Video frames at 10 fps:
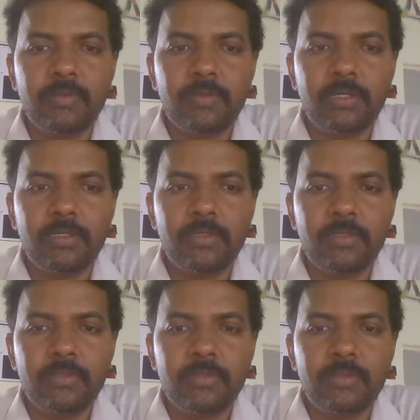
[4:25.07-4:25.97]
Okay.
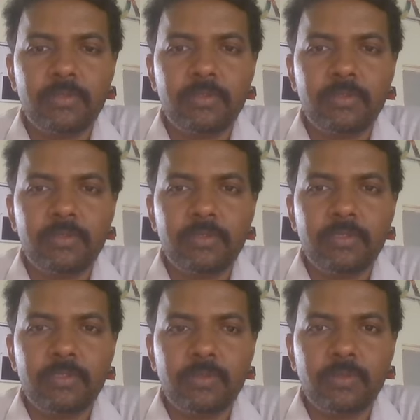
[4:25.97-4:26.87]

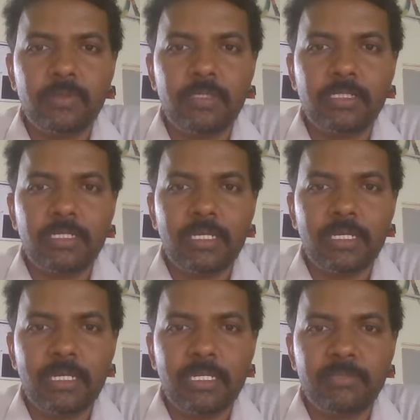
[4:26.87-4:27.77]
So these are the
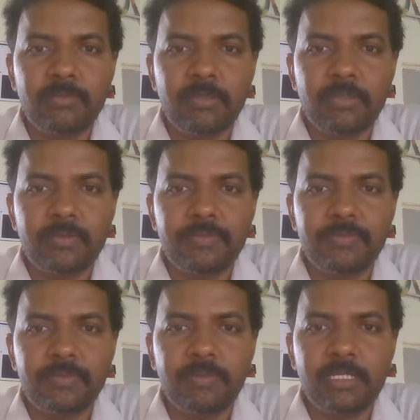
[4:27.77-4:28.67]
colors, no?
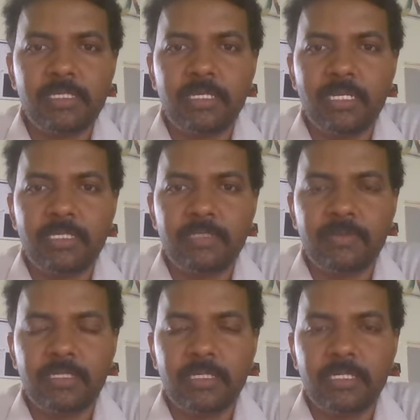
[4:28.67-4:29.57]
Basic colors
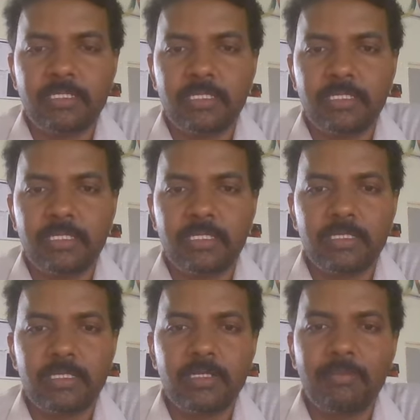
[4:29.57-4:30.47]
for the registers is
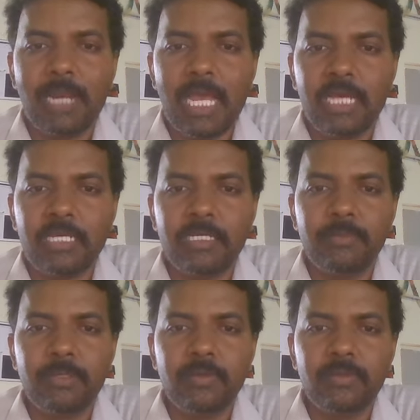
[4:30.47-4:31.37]
black,
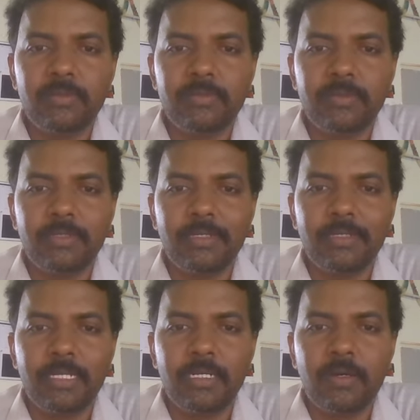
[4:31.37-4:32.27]
brown,
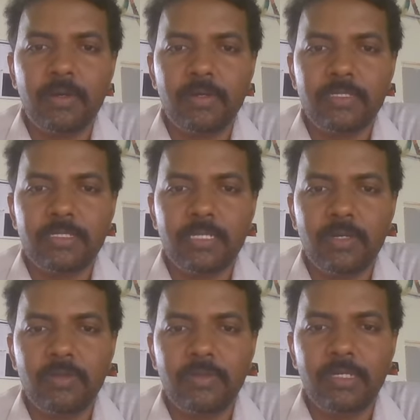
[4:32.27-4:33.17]
red, orange,
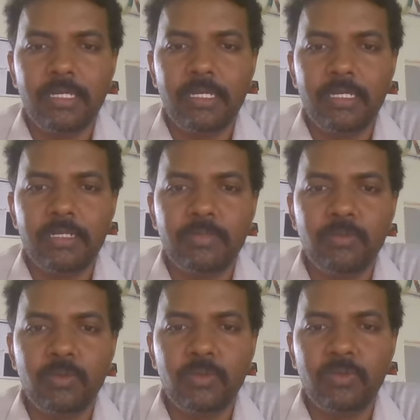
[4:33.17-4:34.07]
yellow, green,
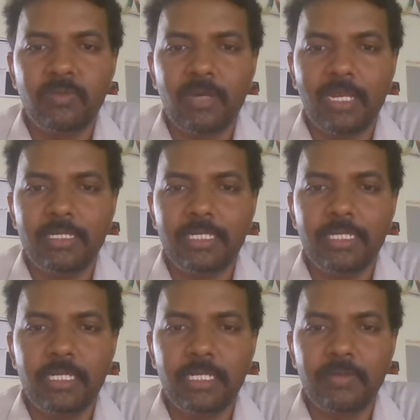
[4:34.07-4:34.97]
blue, violet,
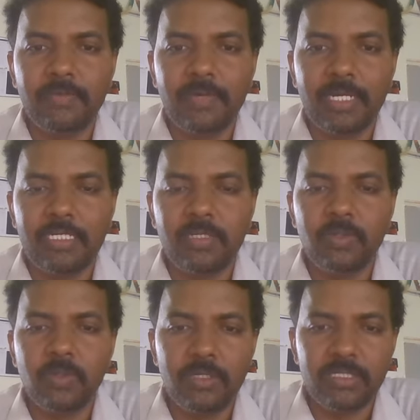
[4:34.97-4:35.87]
gray, white,
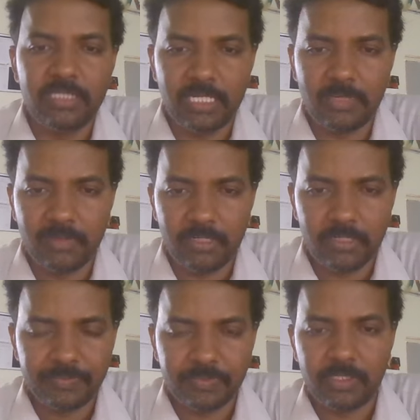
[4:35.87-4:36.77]
gold, silver,
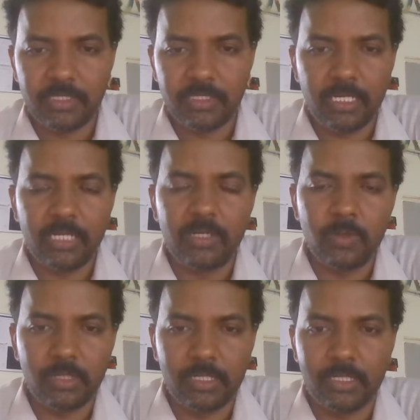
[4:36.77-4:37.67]
and
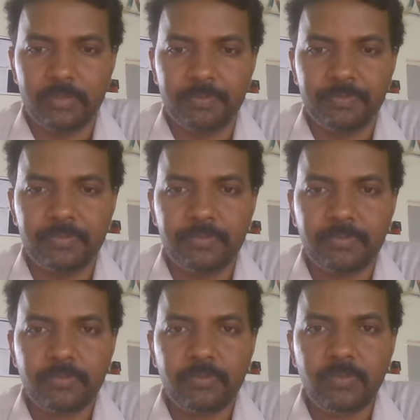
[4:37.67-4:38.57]
no color.
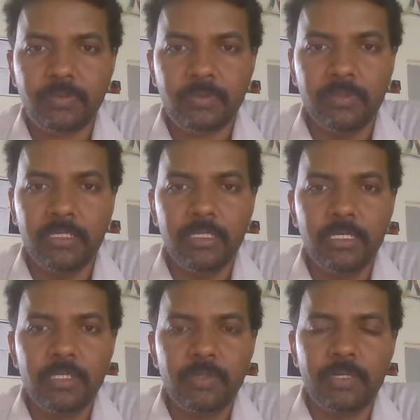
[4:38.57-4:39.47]
Okay.
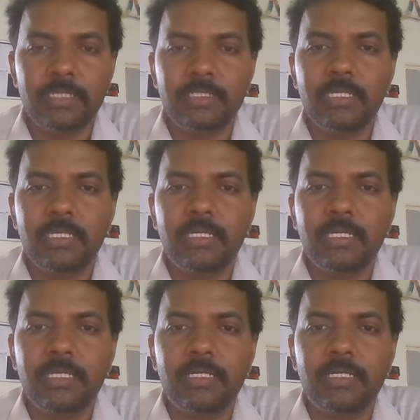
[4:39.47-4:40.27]
We are assigning